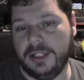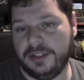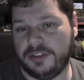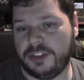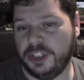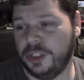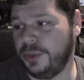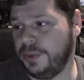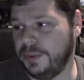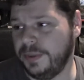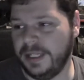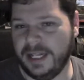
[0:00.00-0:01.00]

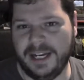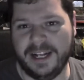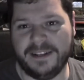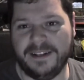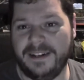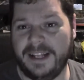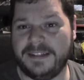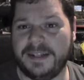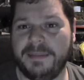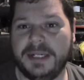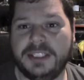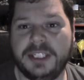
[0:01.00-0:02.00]
So another, as
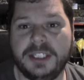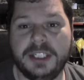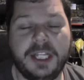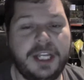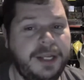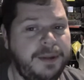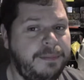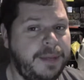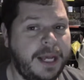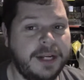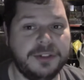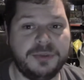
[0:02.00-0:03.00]
I mentioned, the
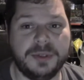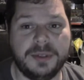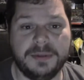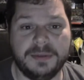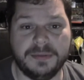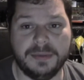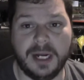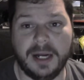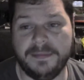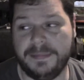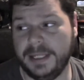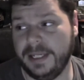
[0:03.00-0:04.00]
panels were
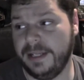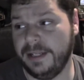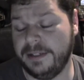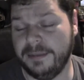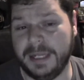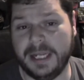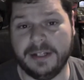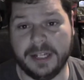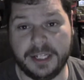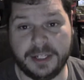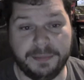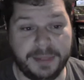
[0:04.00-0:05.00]
uh, big demand,
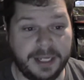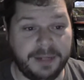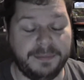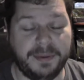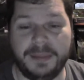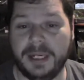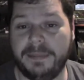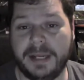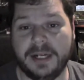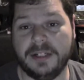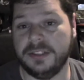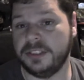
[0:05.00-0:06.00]
like the big premiere
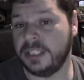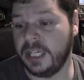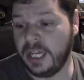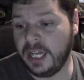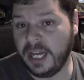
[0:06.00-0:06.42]
panels.